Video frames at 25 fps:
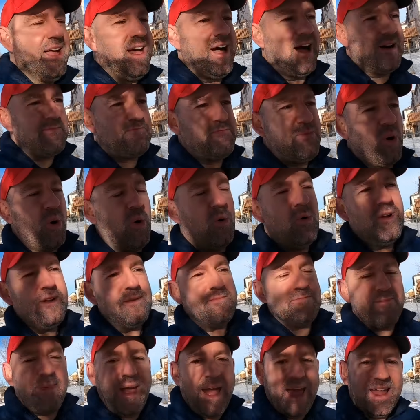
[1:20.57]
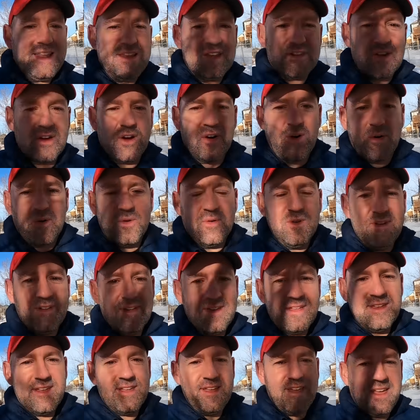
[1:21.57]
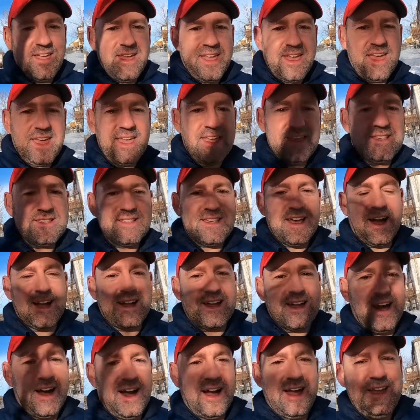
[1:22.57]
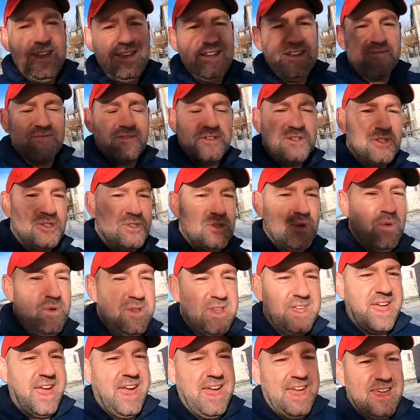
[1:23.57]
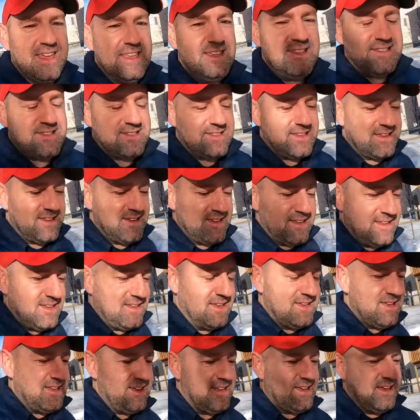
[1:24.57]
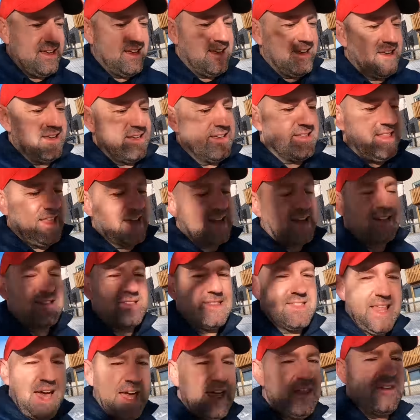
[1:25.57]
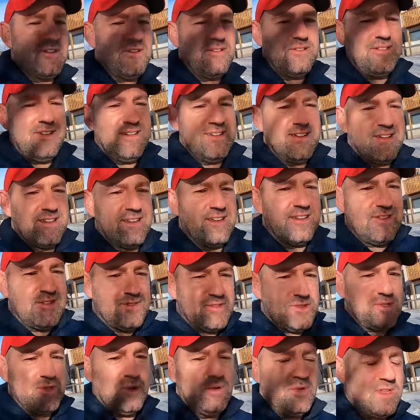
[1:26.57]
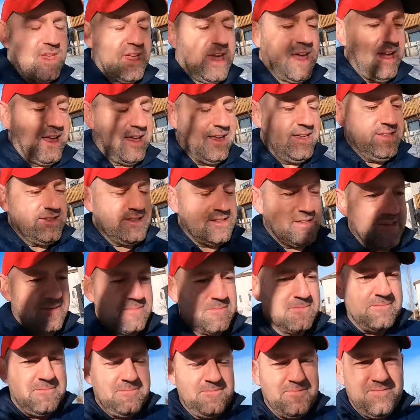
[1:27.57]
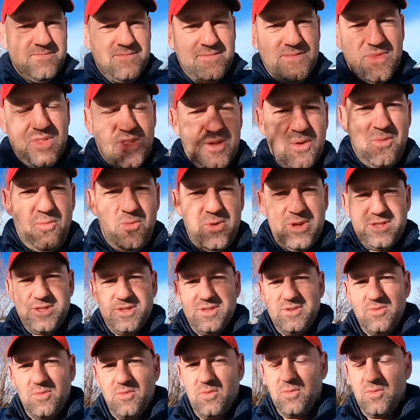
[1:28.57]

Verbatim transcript: A portmanteau is a kind of suitcase, like a leather suitcase with